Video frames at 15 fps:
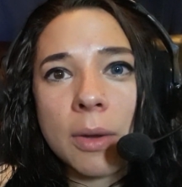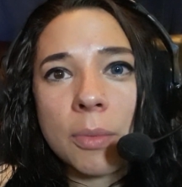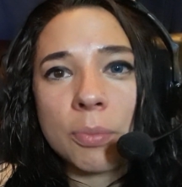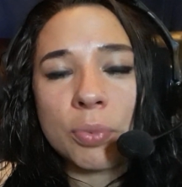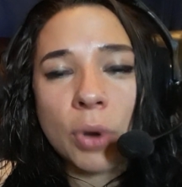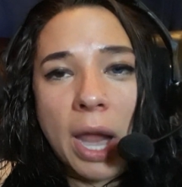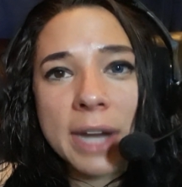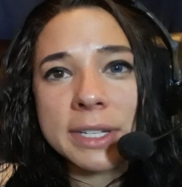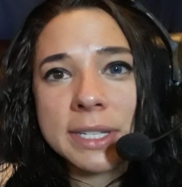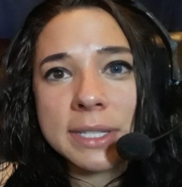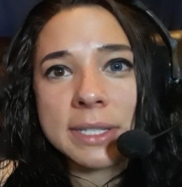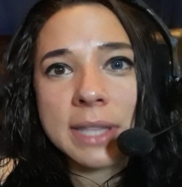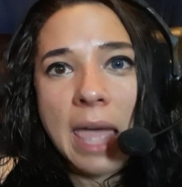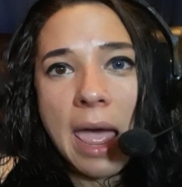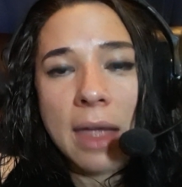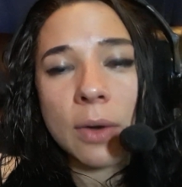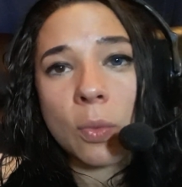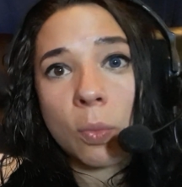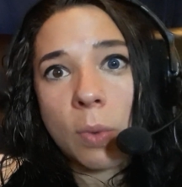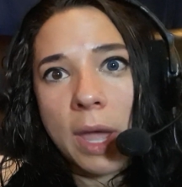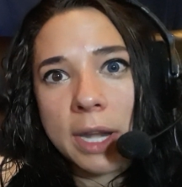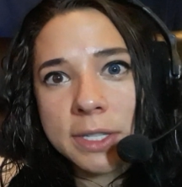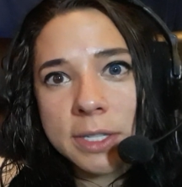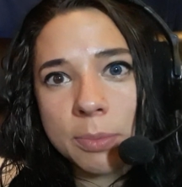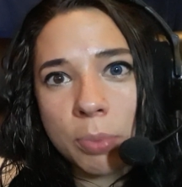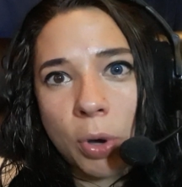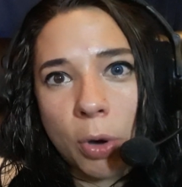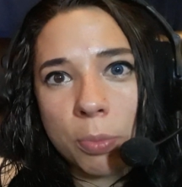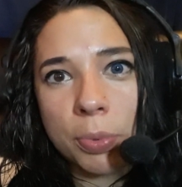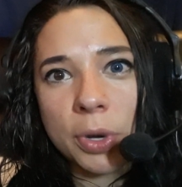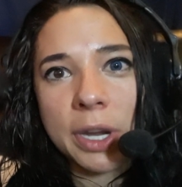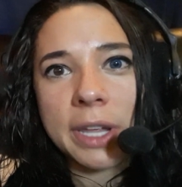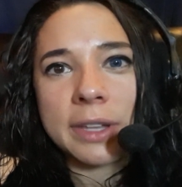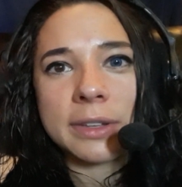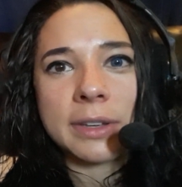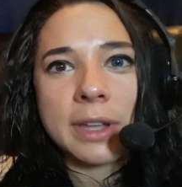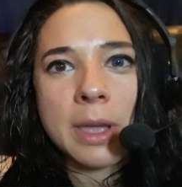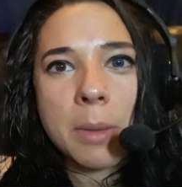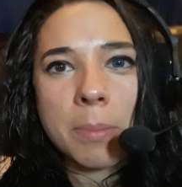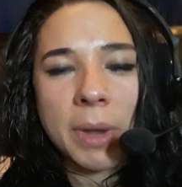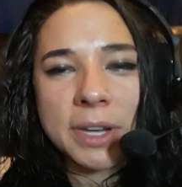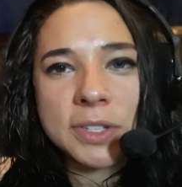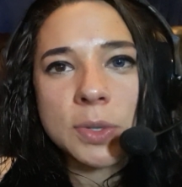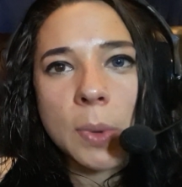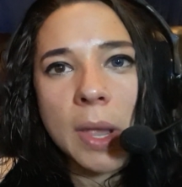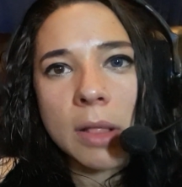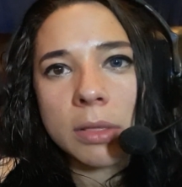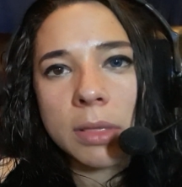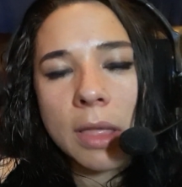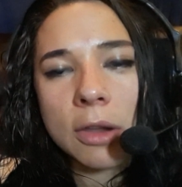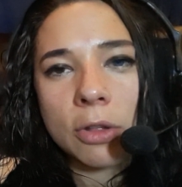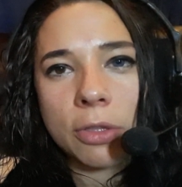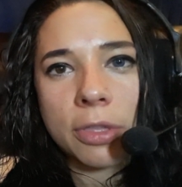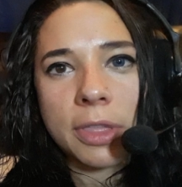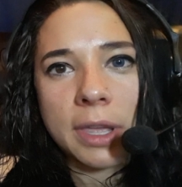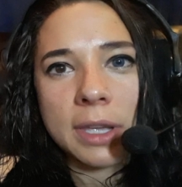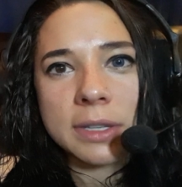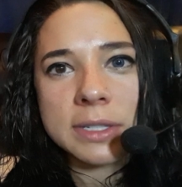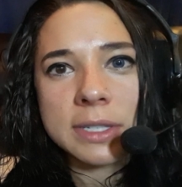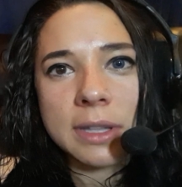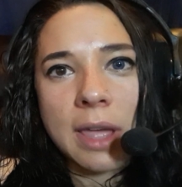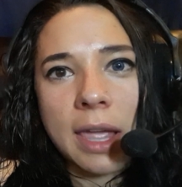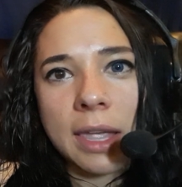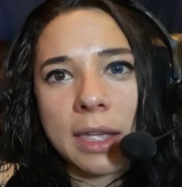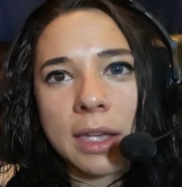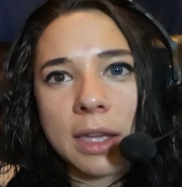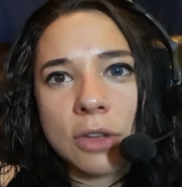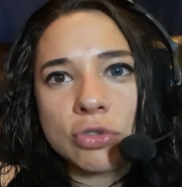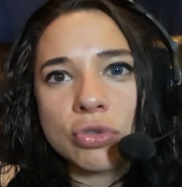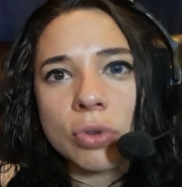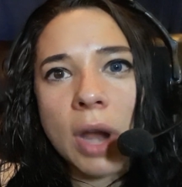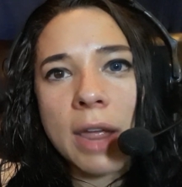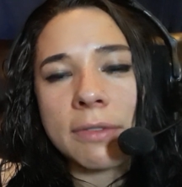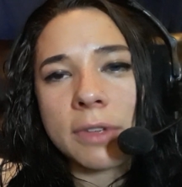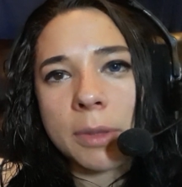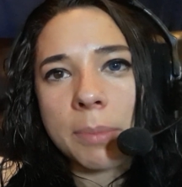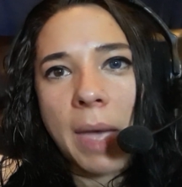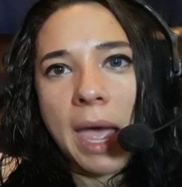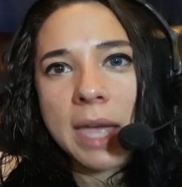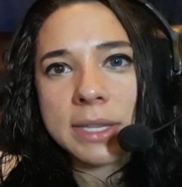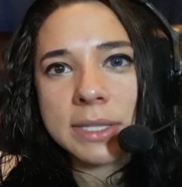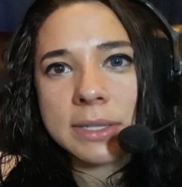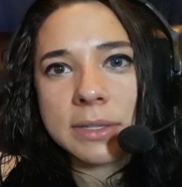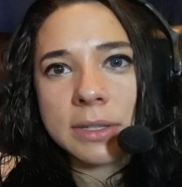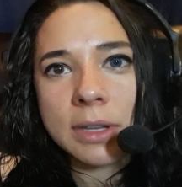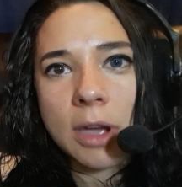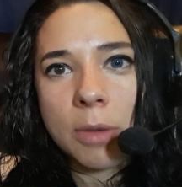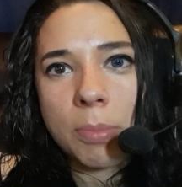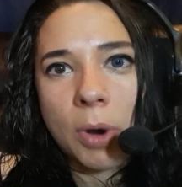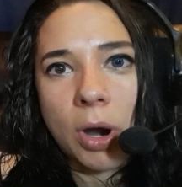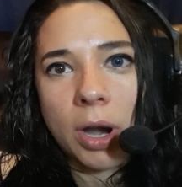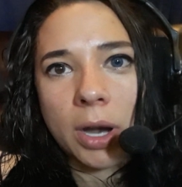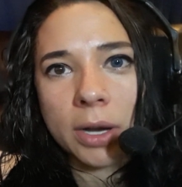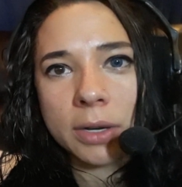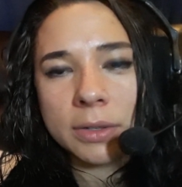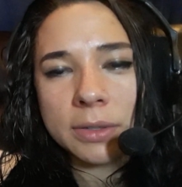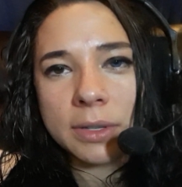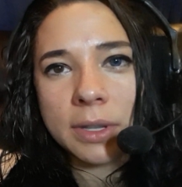practice that when it's appropriate by doing little things like driving past a bar